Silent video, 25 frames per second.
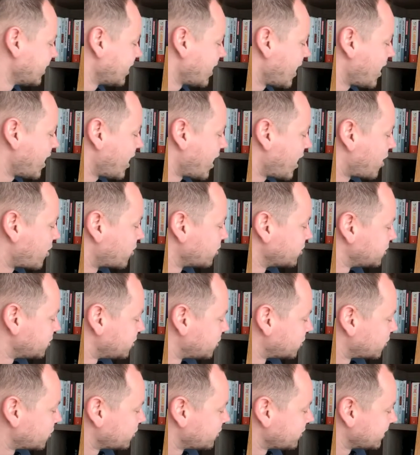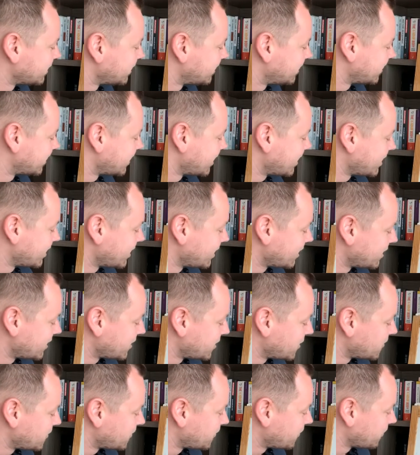our service.
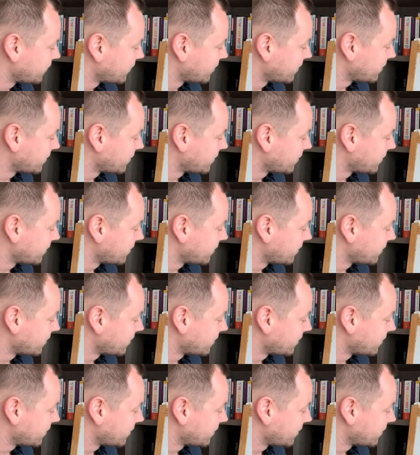And